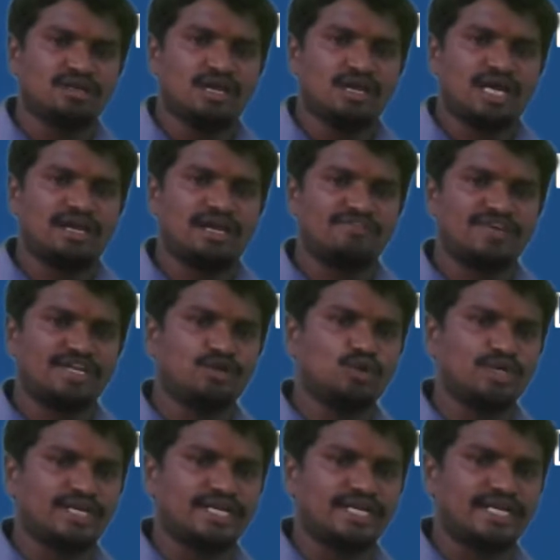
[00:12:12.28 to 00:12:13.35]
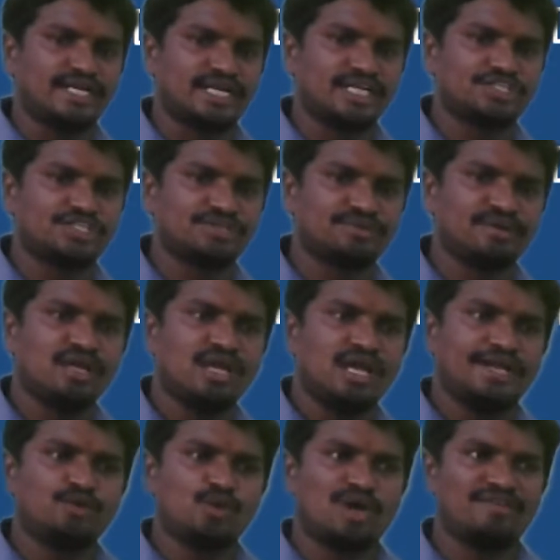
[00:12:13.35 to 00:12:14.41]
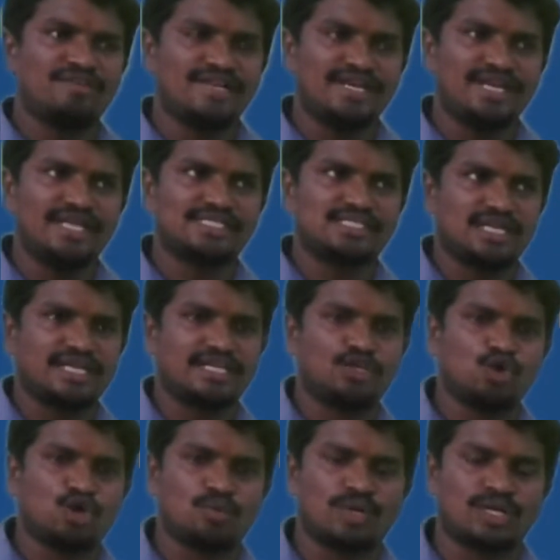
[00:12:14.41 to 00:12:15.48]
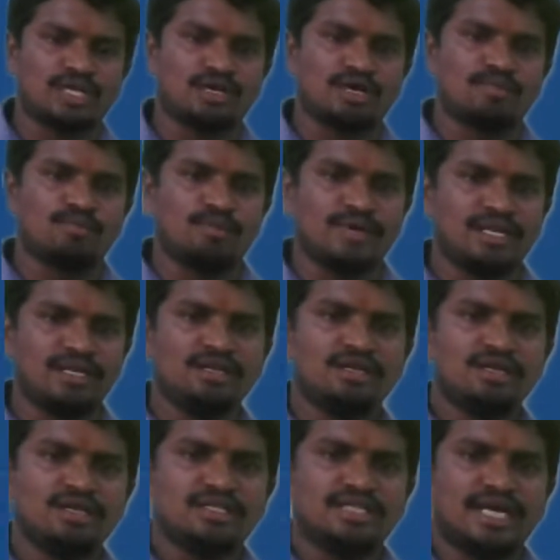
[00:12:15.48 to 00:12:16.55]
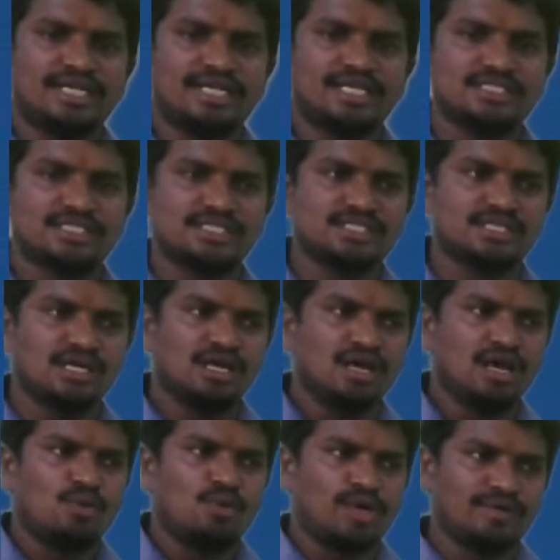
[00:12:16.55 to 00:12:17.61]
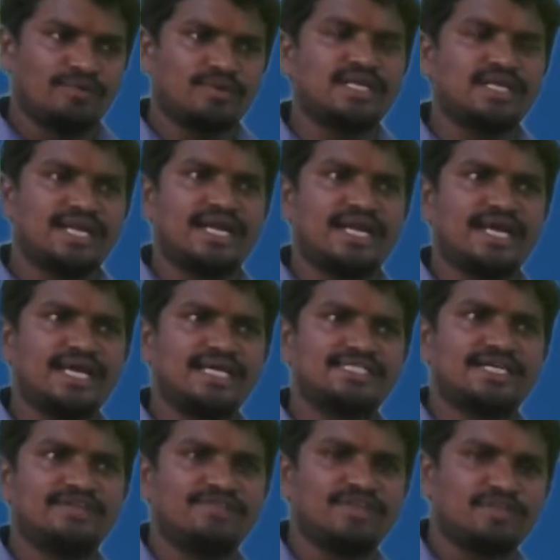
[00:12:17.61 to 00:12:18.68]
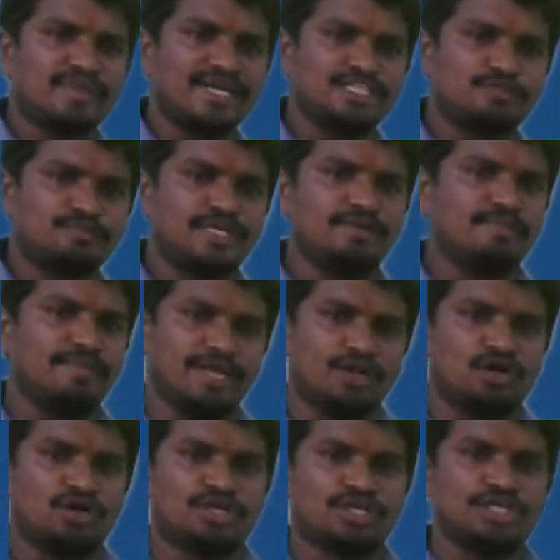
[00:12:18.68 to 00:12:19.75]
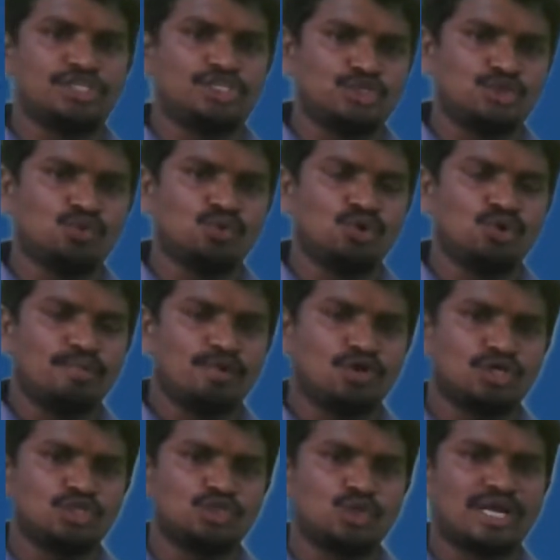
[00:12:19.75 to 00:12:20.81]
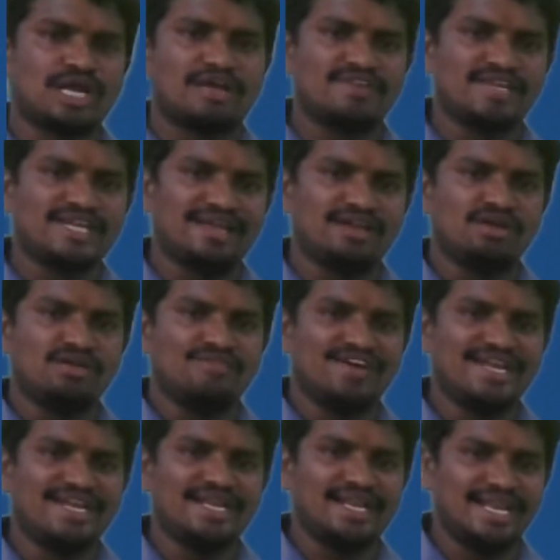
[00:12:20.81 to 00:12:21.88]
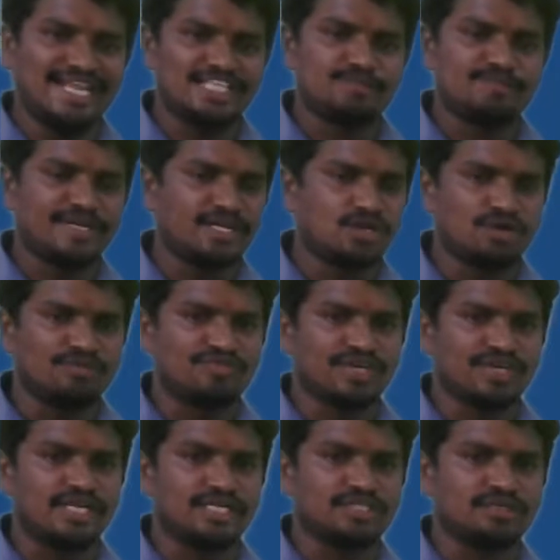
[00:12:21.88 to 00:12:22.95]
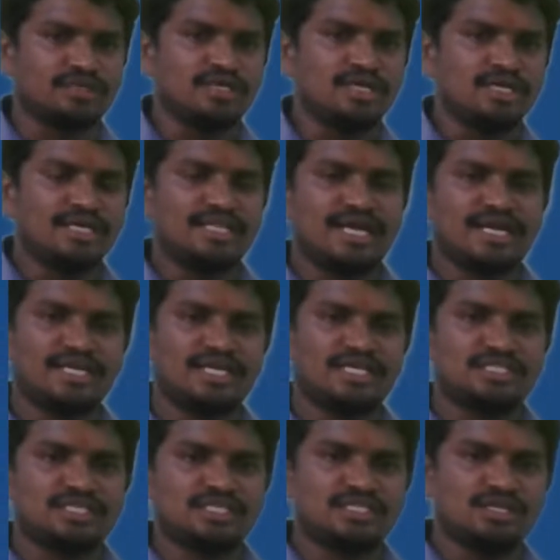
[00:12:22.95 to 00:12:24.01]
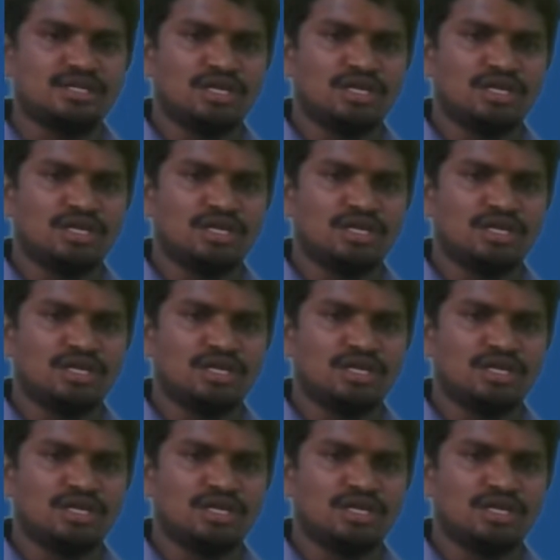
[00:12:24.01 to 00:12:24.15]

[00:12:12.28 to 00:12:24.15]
I have very good internet connection, and you have very less, like you are working on mobile. In that cases, whatever the data I send with my speed may not reach you because you are having very less speed configuration. In that cases,